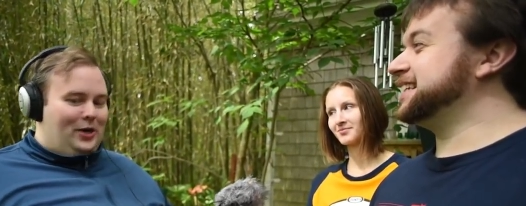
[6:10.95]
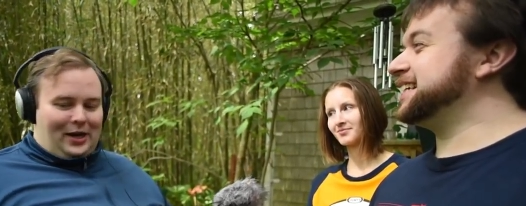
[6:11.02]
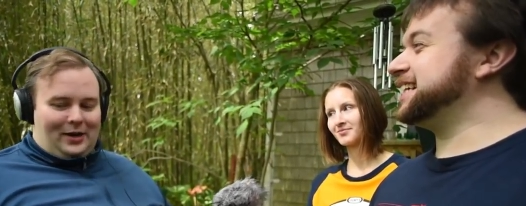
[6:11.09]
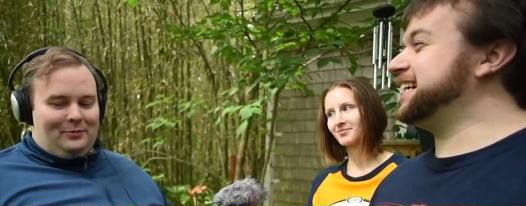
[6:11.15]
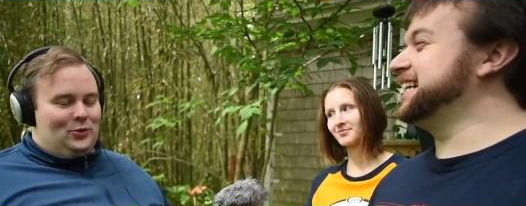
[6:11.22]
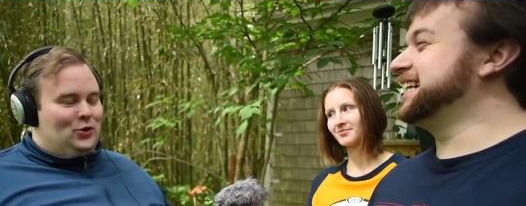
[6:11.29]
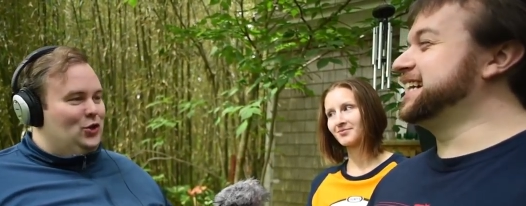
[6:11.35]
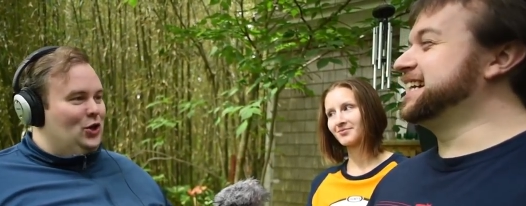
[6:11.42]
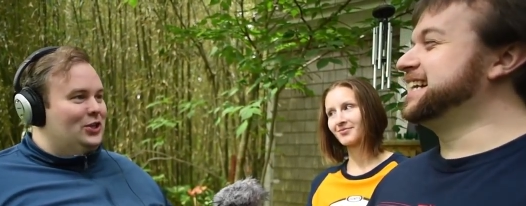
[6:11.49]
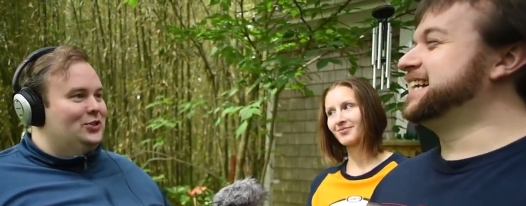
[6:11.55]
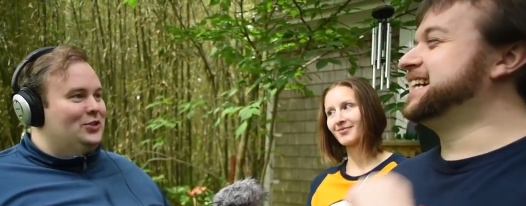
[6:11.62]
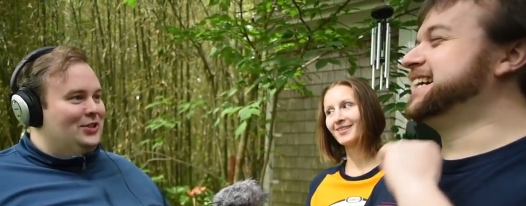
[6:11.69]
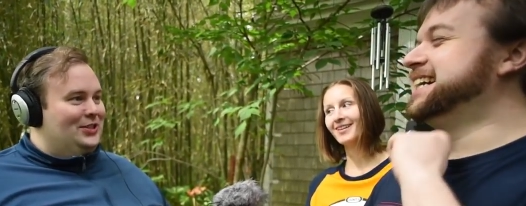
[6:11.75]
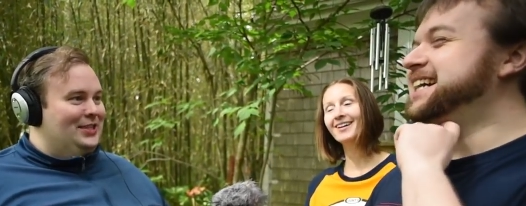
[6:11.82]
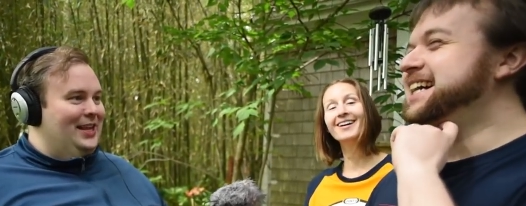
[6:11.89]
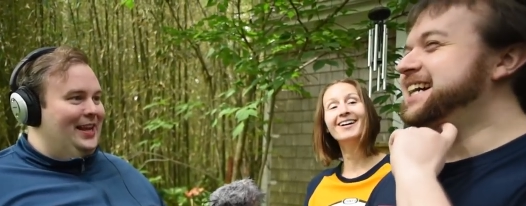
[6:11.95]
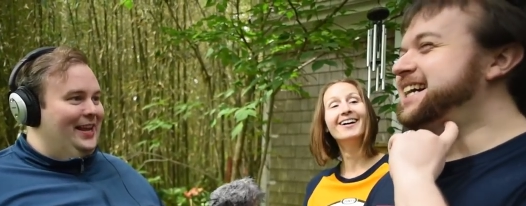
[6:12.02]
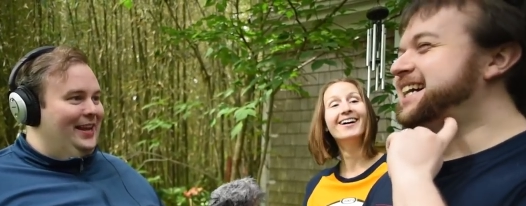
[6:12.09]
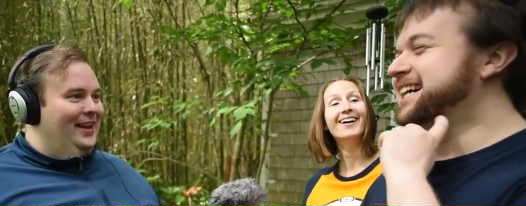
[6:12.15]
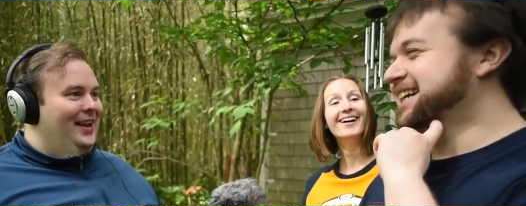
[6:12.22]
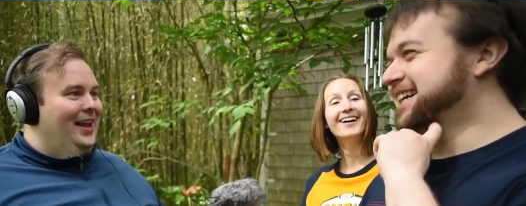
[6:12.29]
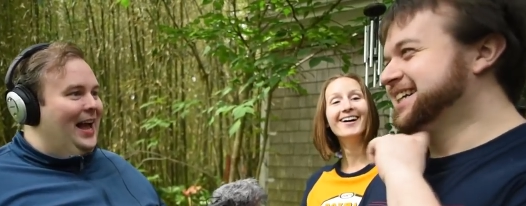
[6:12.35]
Speaker 1: come just to
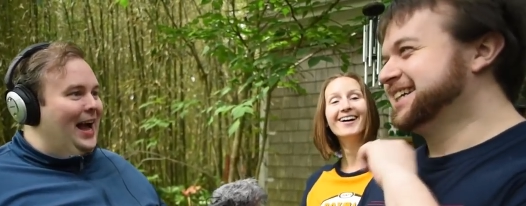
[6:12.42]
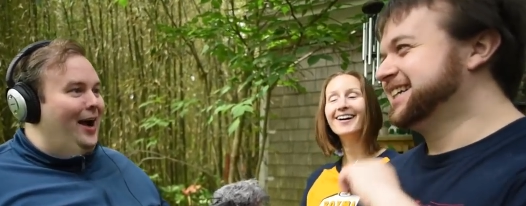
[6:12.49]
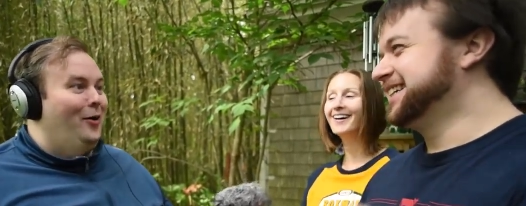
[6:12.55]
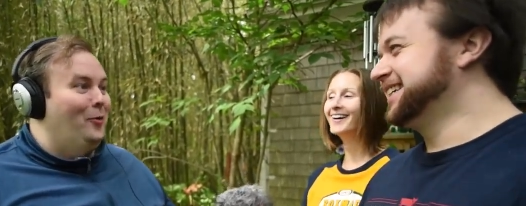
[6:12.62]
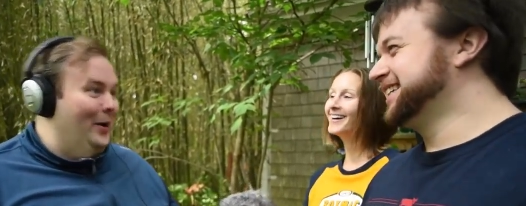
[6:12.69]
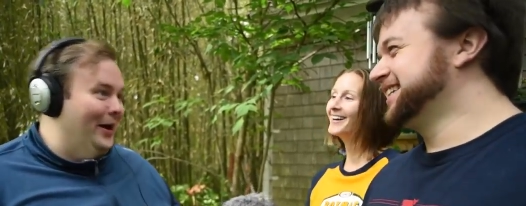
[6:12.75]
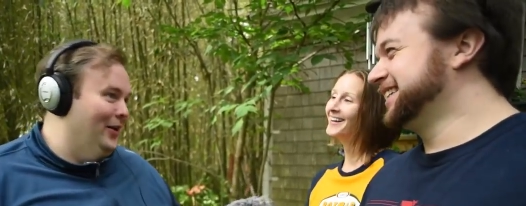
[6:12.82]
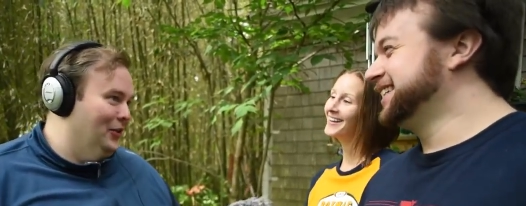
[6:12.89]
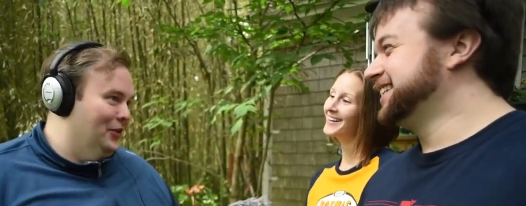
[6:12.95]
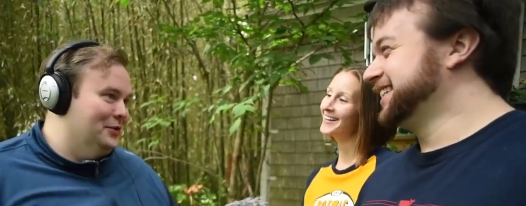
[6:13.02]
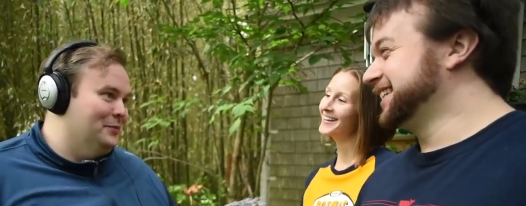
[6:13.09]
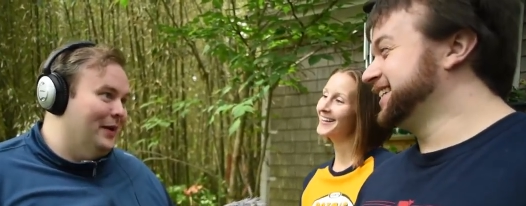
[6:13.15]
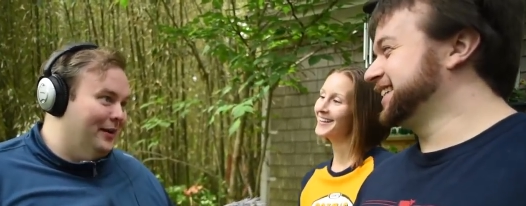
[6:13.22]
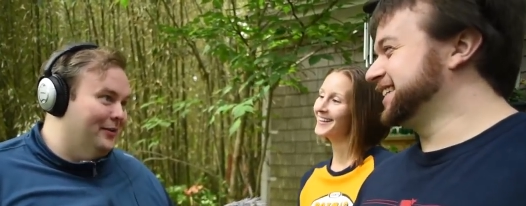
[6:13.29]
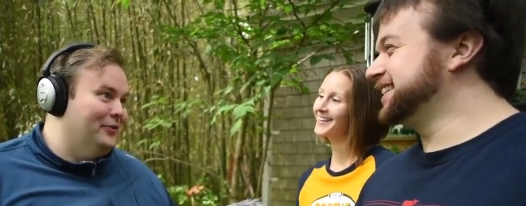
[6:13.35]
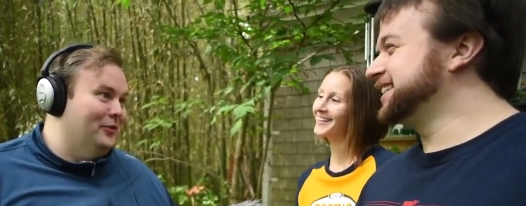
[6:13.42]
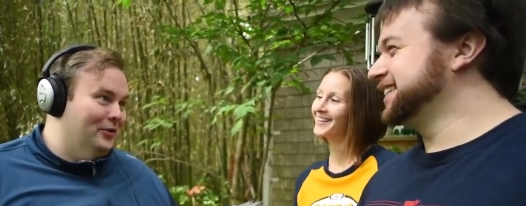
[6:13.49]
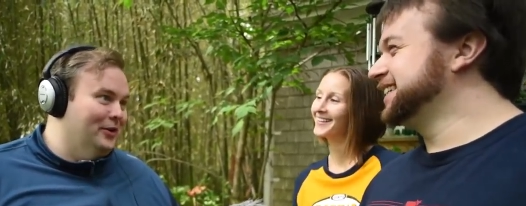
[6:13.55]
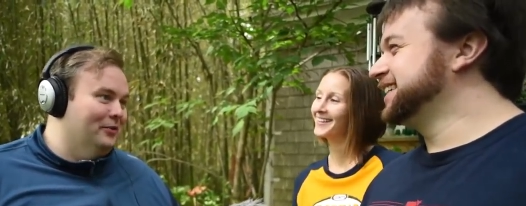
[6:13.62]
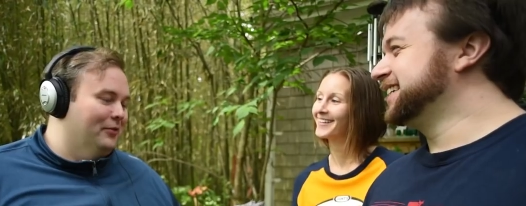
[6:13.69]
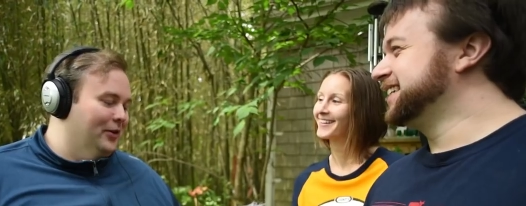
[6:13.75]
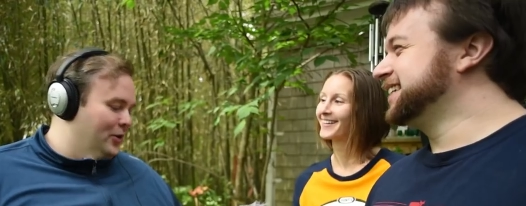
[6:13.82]
see how well this microphone
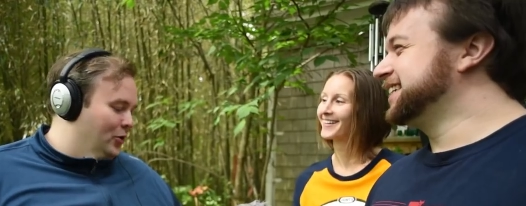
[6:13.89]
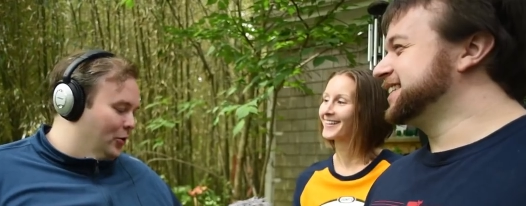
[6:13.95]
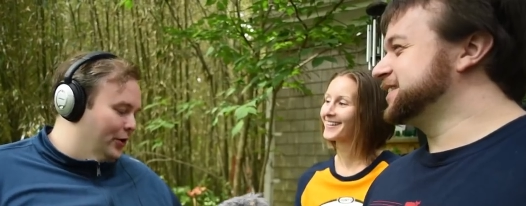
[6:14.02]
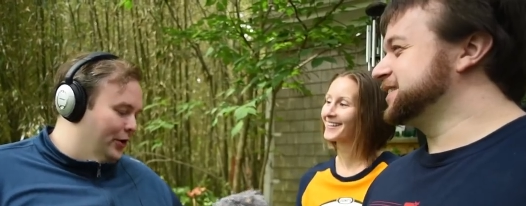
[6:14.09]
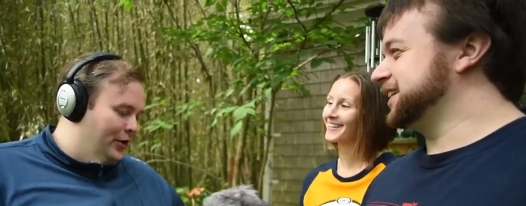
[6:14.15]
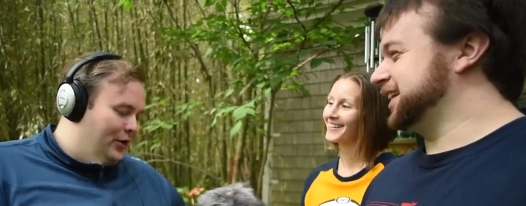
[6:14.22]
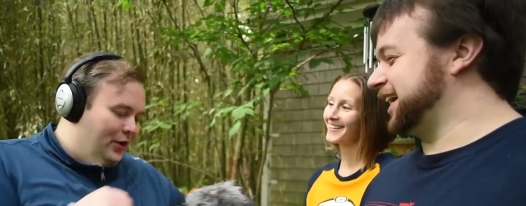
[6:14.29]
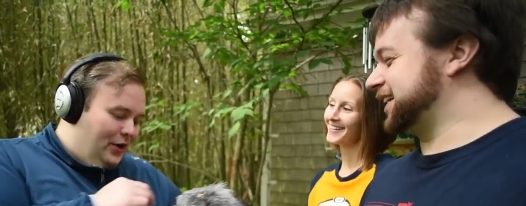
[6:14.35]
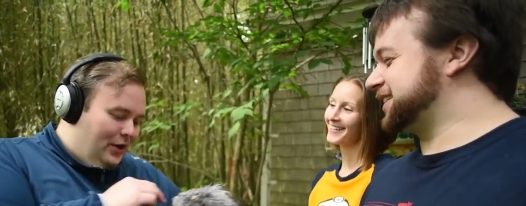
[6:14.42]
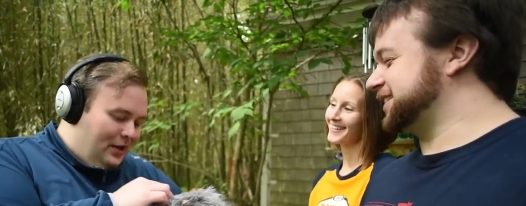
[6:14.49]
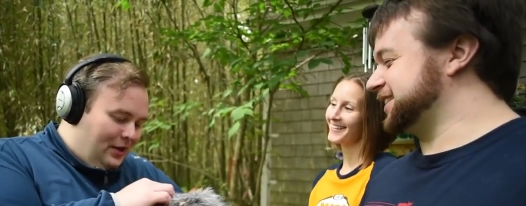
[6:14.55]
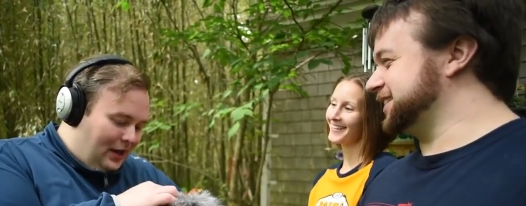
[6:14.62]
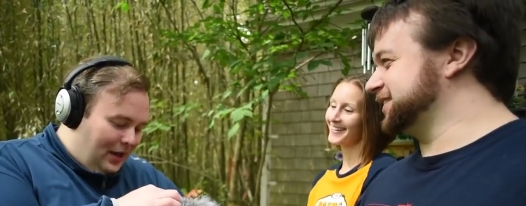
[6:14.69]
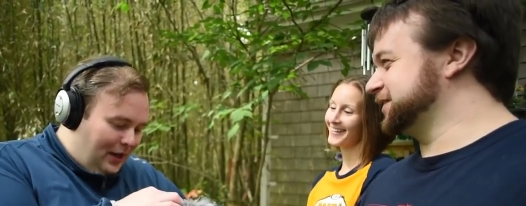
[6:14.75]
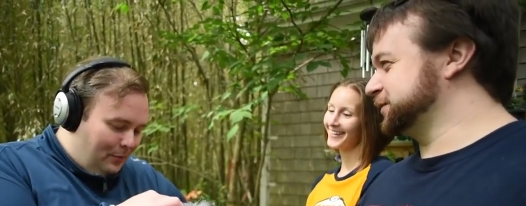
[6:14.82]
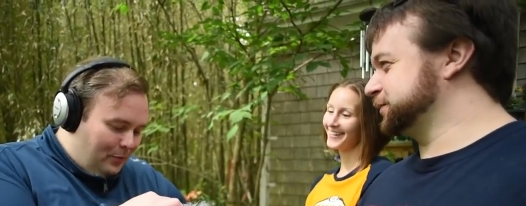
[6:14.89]
can record Excellent. Uh,